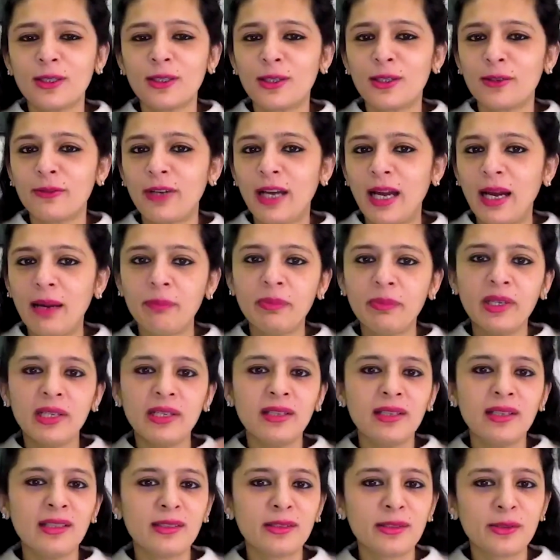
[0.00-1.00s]
a lot of
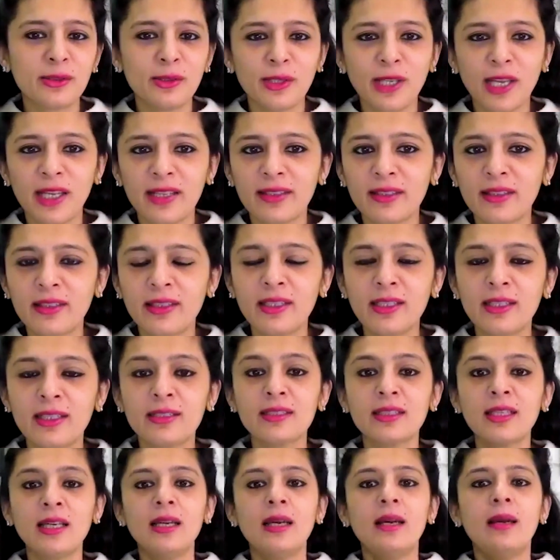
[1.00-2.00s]
happiness,
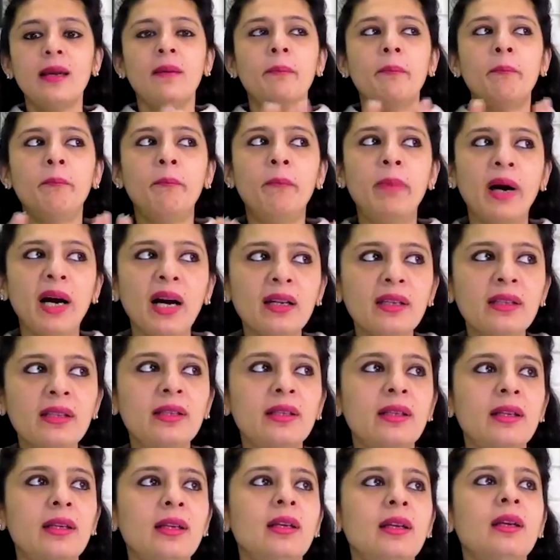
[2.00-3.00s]
togetherness.
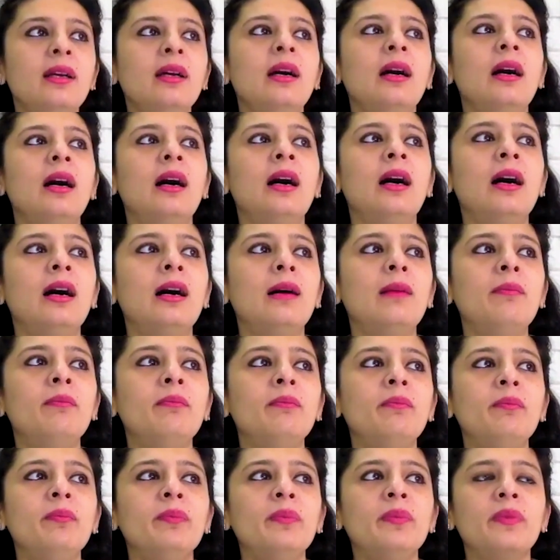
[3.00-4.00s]
But
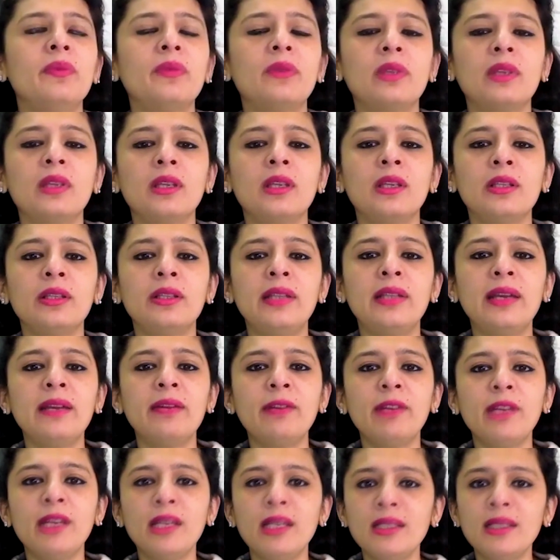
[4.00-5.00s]

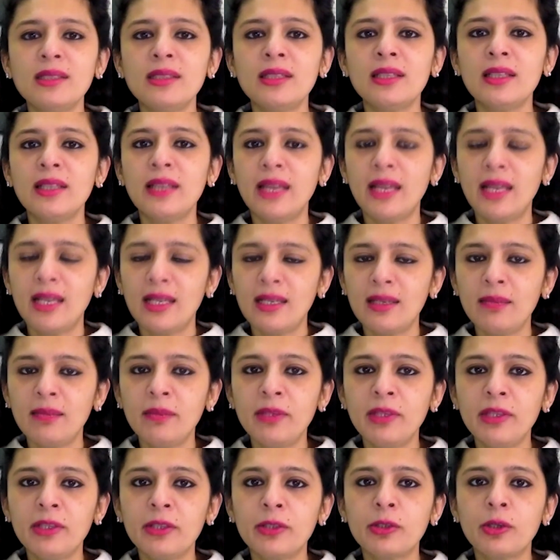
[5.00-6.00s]
there is an
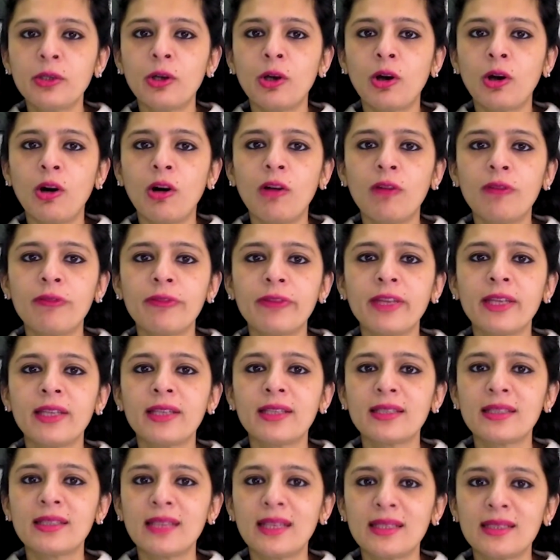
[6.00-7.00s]
element of
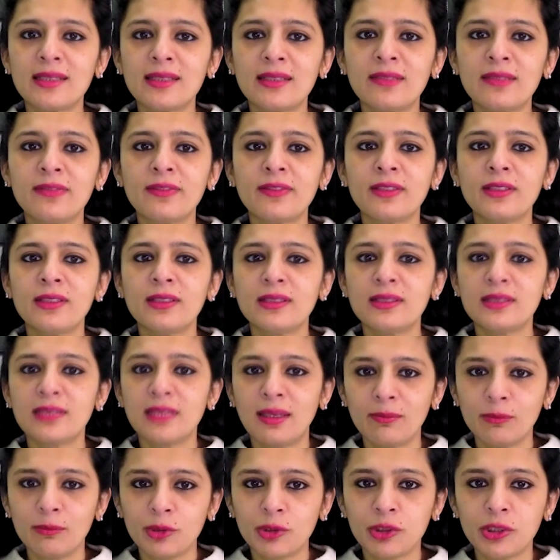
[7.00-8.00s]
excessive
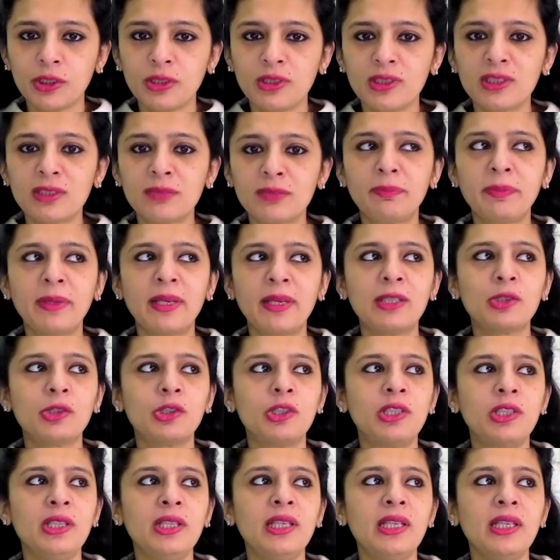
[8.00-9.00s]
consumption,
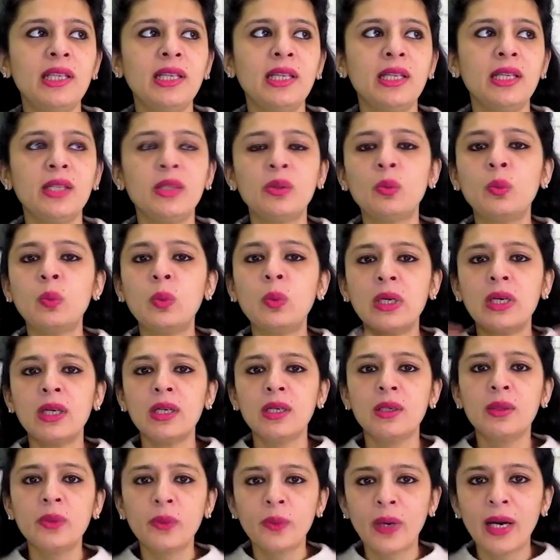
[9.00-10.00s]
especially in
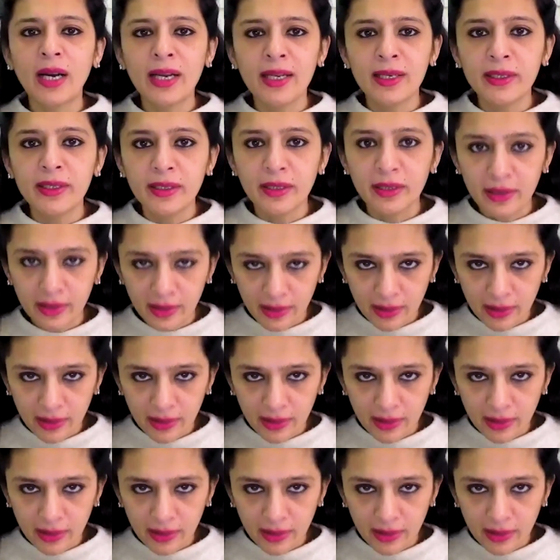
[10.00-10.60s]
worldwide